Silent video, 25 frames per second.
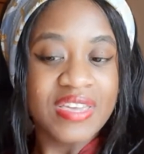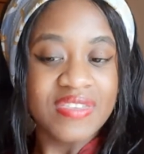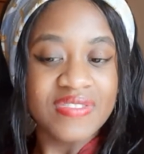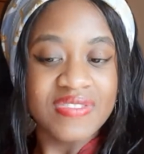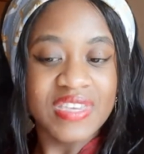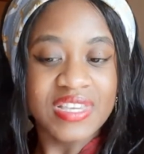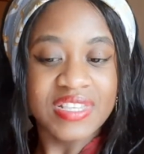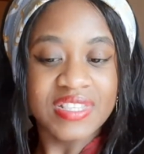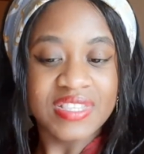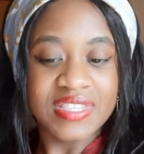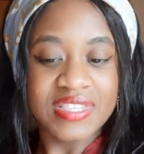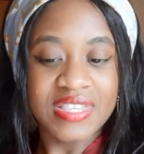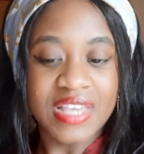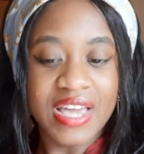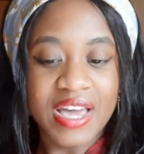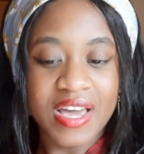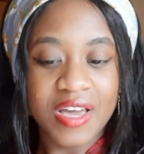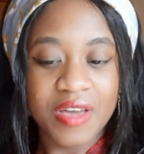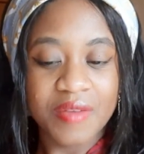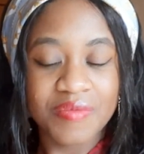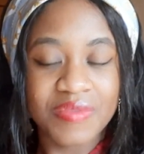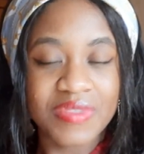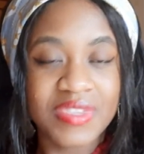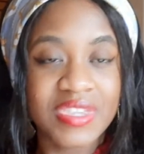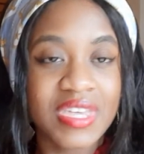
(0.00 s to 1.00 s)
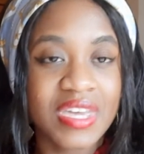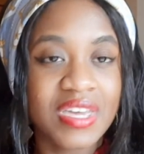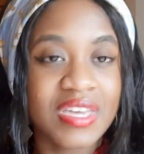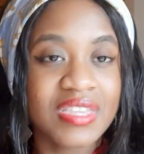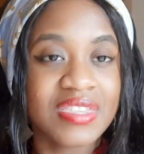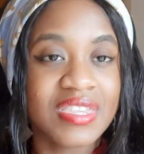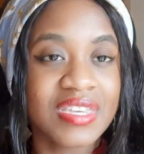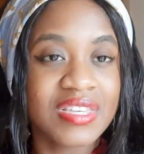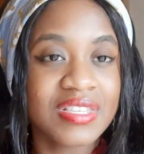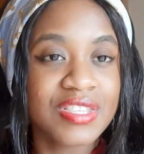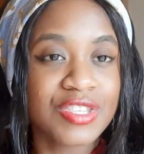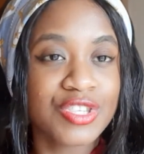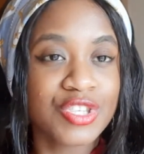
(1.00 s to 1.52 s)

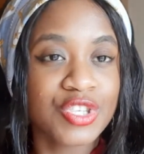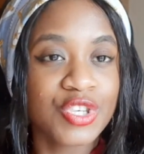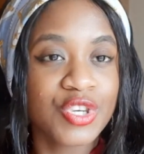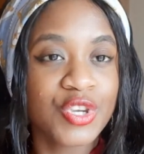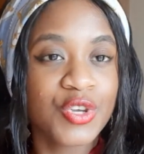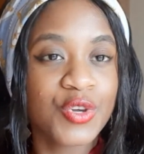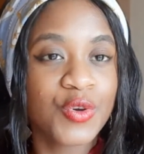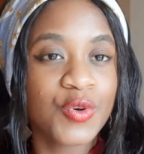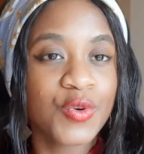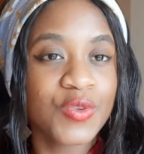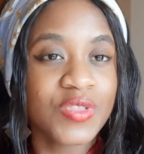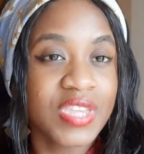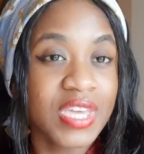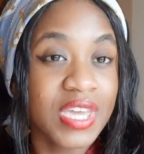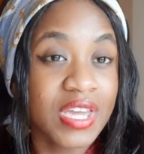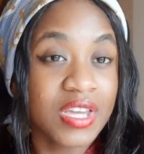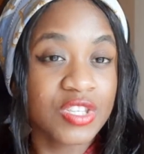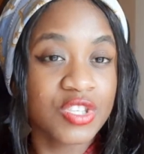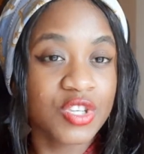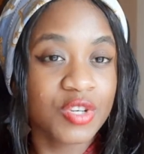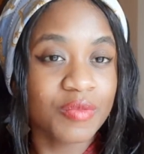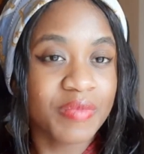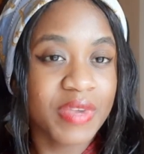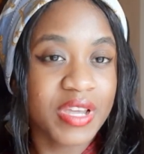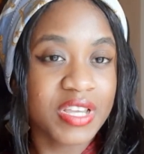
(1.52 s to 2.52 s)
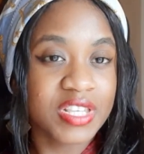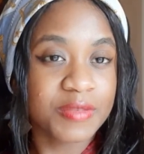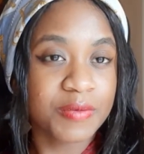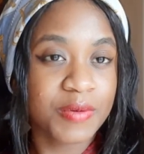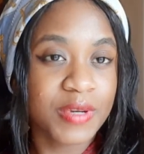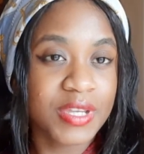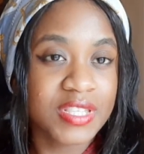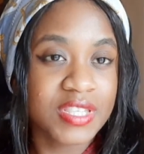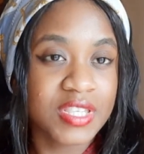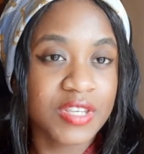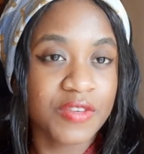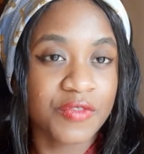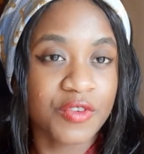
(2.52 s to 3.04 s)
this new things you'll be
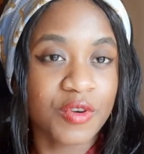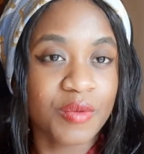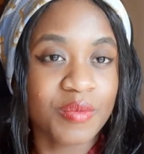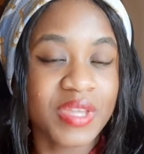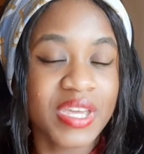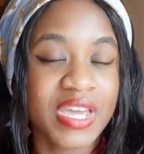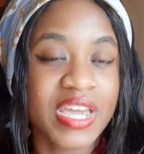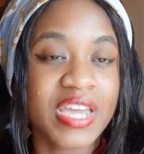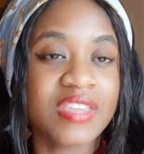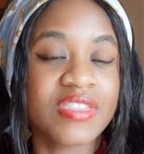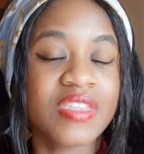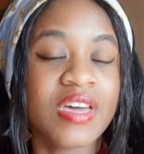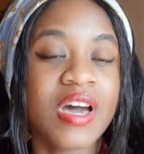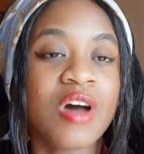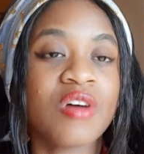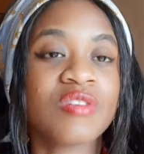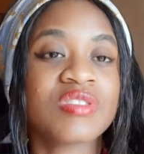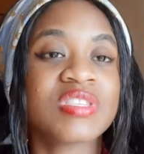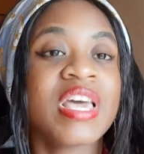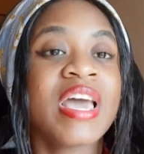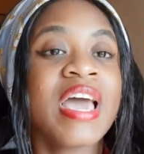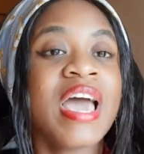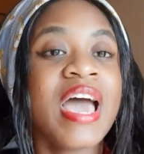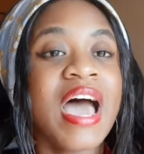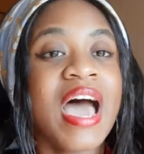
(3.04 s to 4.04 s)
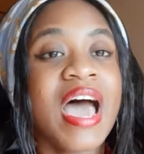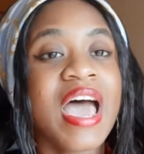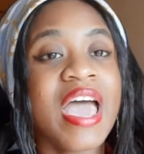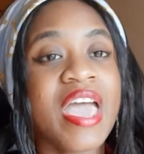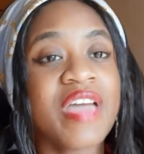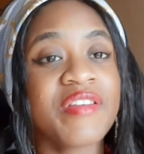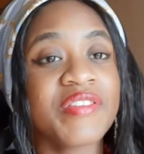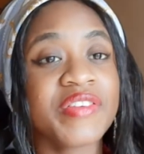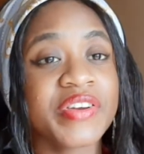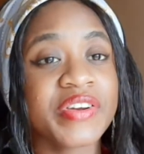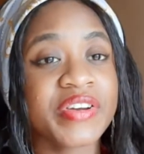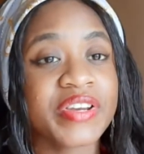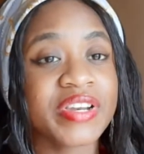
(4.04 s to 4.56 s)
experiencing from the eighth house are
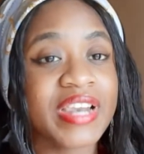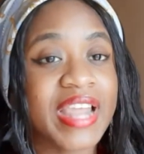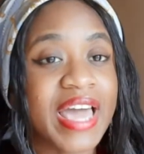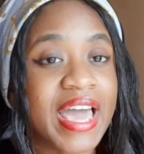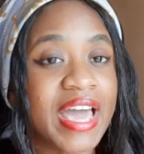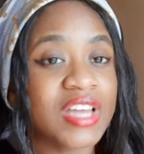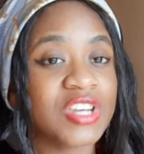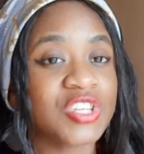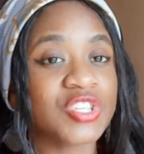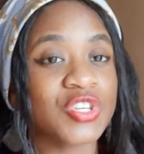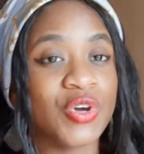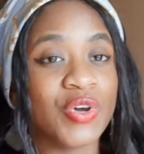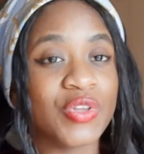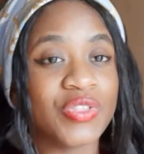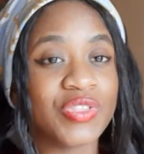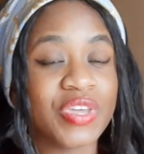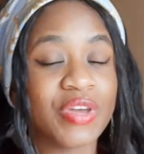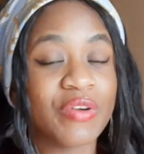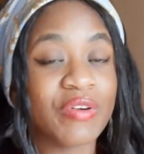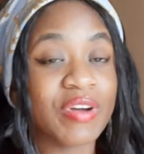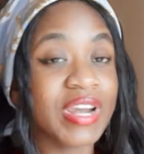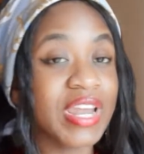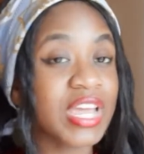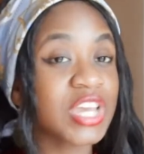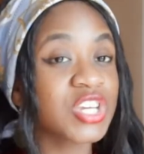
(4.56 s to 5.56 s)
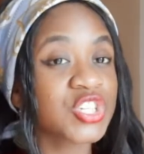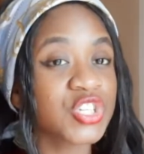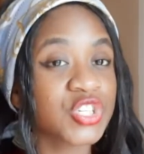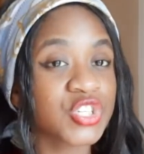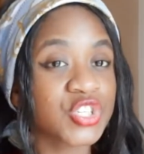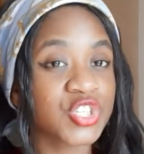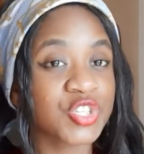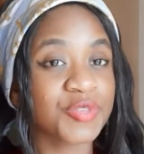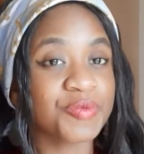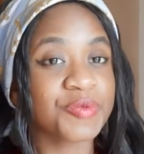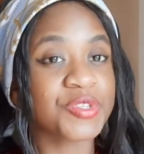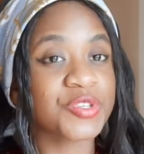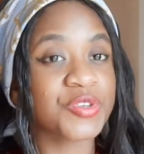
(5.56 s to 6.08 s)
heavily reliant on the
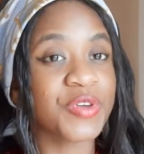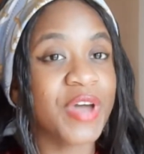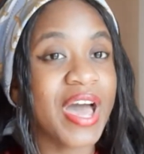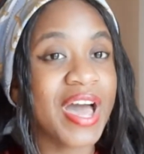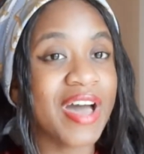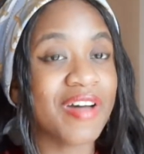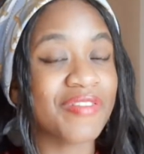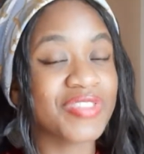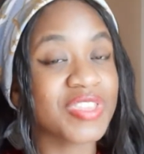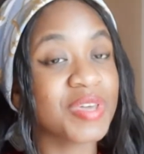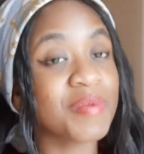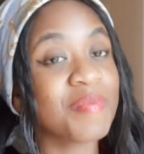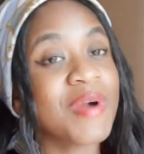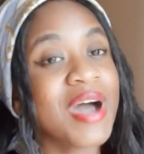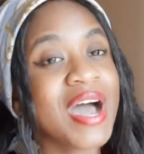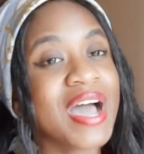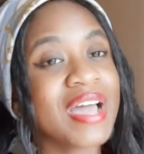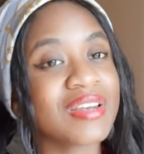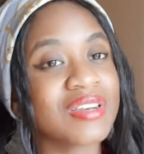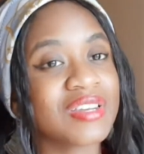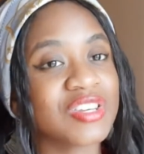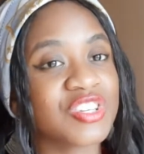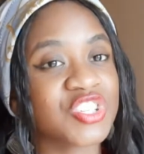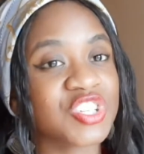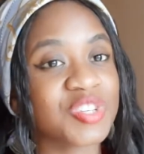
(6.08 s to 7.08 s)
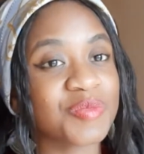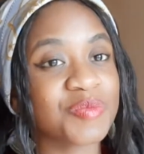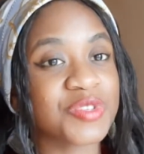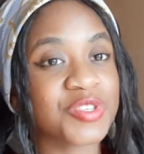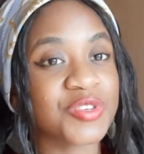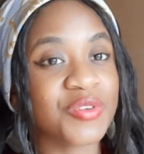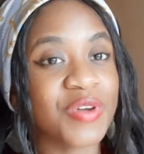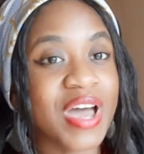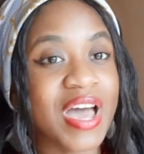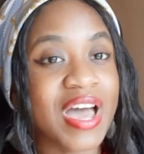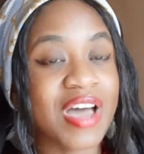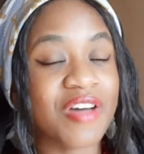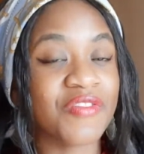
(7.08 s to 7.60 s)
relationships you have, the partnerships you
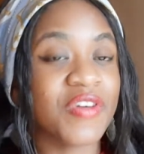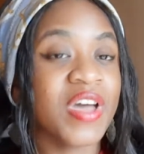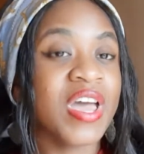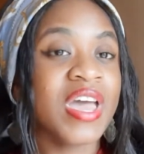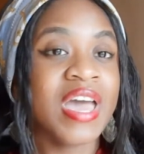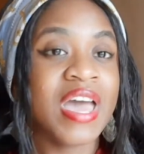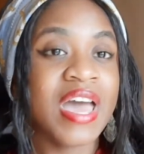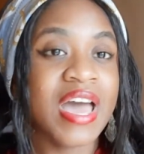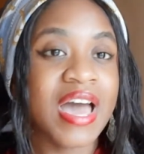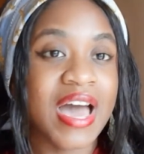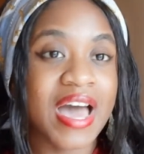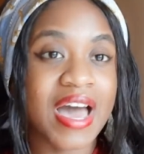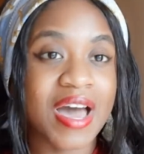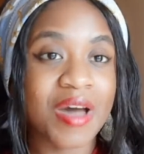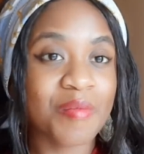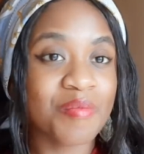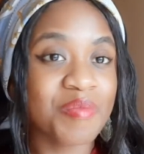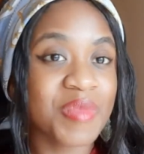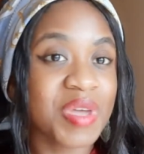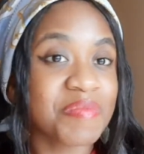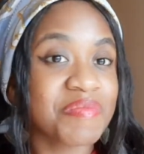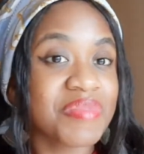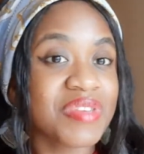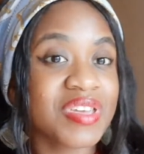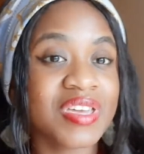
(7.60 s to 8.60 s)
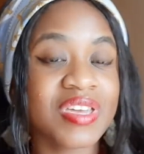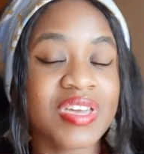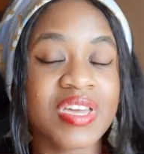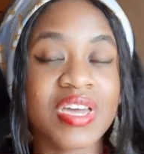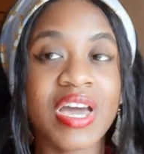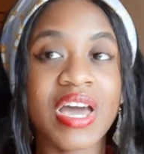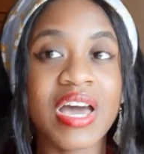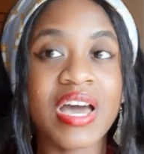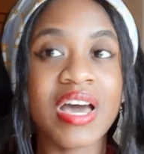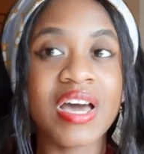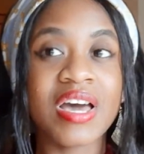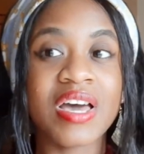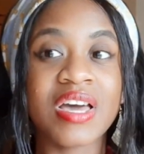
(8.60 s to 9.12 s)
have, maybe
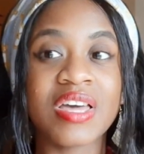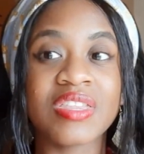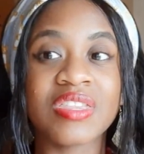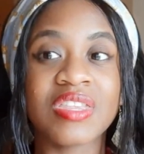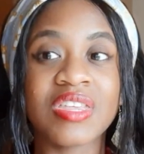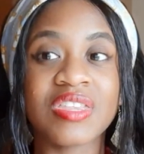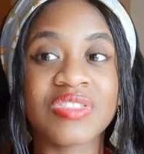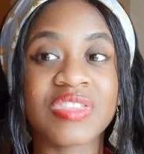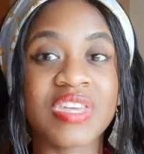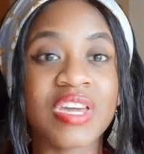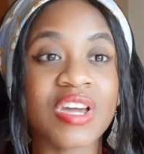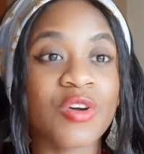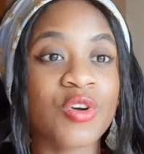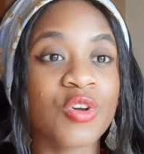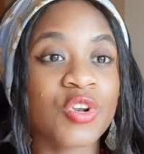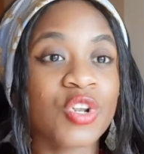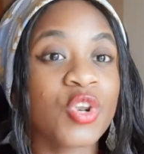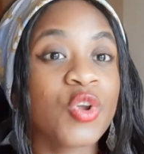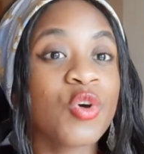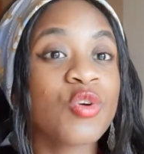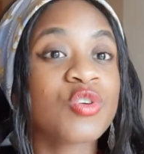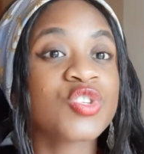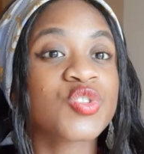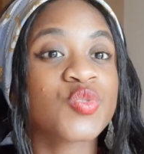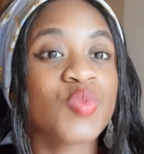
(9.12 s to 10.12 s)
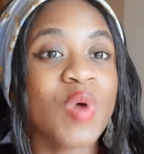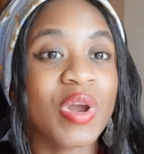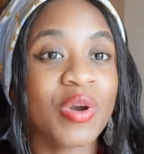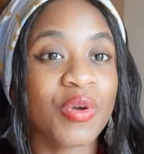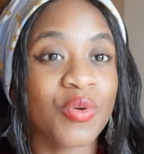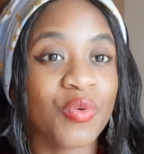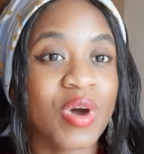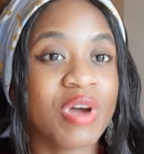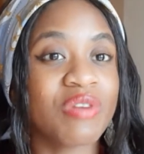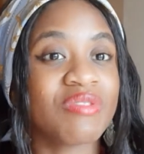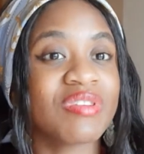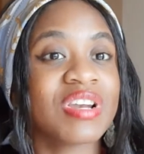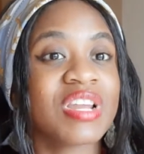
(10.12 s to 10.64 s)
the close
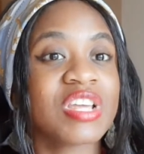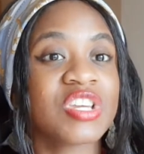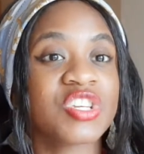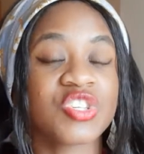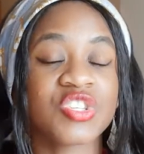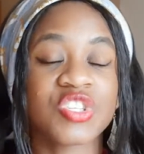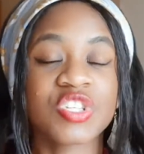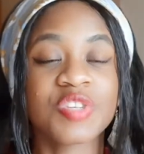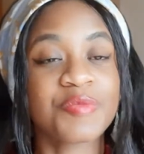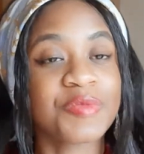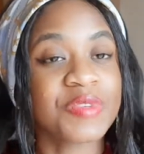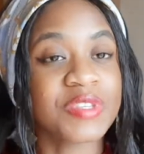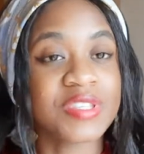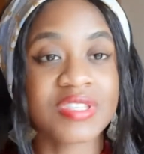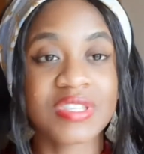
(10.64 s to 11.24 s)
one-on-one relationship.